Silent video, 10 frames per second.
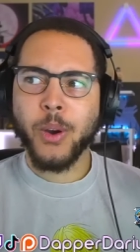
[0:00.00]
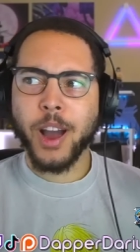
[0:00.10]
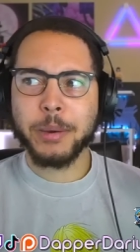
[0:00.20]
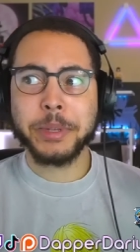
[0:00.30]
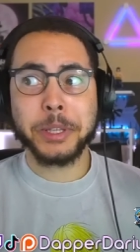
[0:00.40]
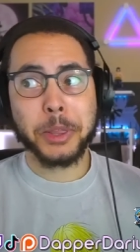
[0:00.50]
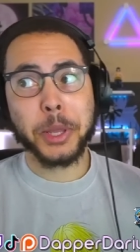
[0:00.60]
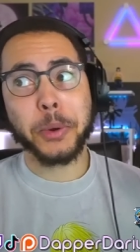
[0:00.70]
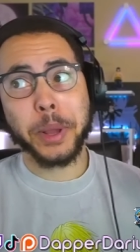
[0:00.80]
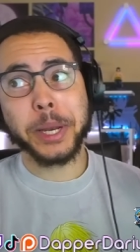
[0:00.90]
I mean,
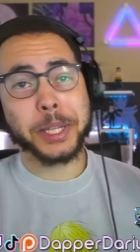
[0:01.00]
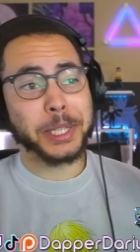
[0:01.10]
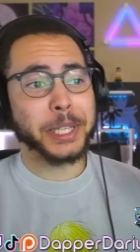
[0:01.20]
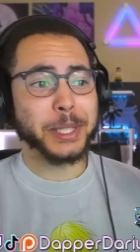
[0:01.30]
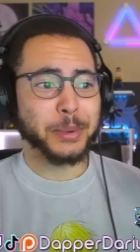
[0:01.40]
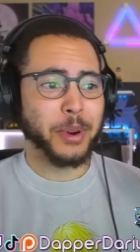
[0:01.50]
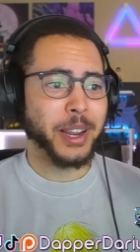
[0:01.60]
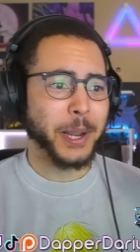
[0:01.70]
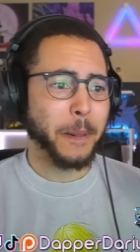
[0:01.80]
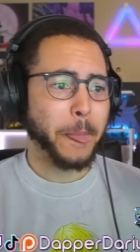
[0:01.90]
theoretically, he's
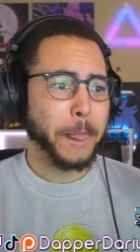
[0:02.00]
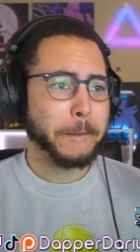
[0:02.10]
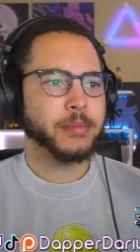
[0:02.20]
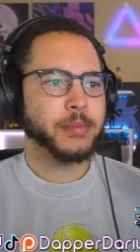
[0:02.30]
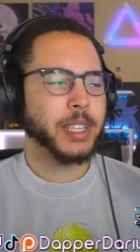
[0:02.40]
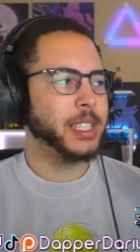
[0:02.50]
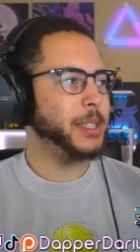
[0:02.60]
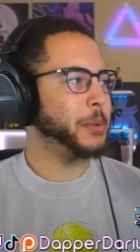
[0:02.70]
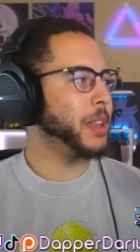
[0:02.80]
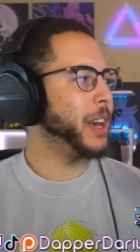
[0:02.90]
right. Yeah, it's
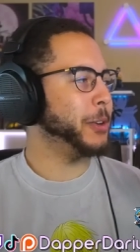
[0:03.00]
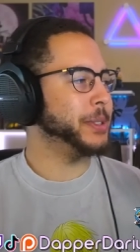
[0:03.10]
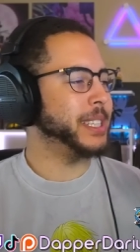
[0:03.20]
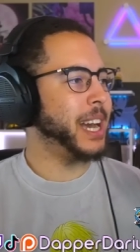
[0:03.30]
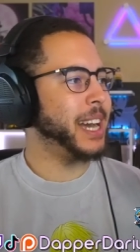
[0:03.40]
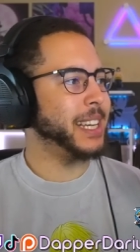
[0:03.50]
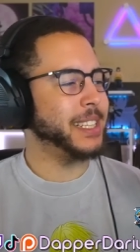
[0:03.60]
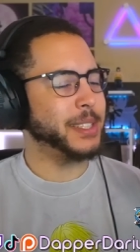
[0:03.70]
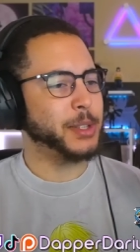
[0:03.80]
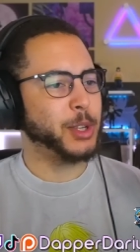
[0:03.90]
either that or die
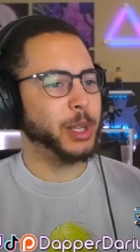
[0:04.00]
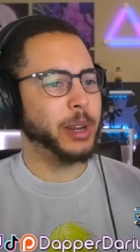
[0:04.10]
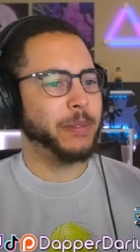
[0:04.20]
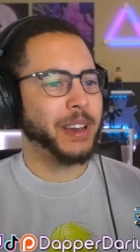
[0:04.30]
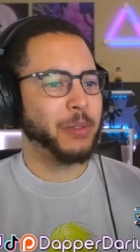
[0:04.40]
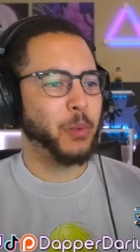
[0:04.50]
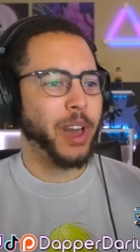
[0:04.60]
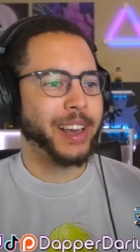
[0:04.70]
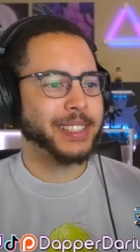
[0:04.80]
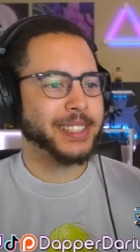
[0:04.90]
as a solidified
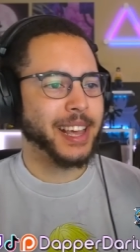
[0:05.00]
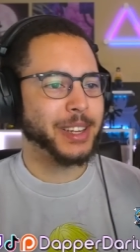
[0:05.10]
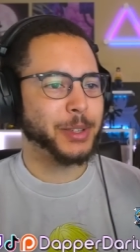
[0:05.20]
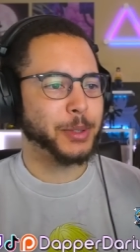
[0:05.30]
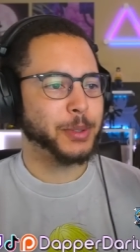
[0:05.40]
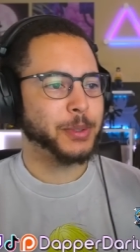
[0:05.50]
wax statue.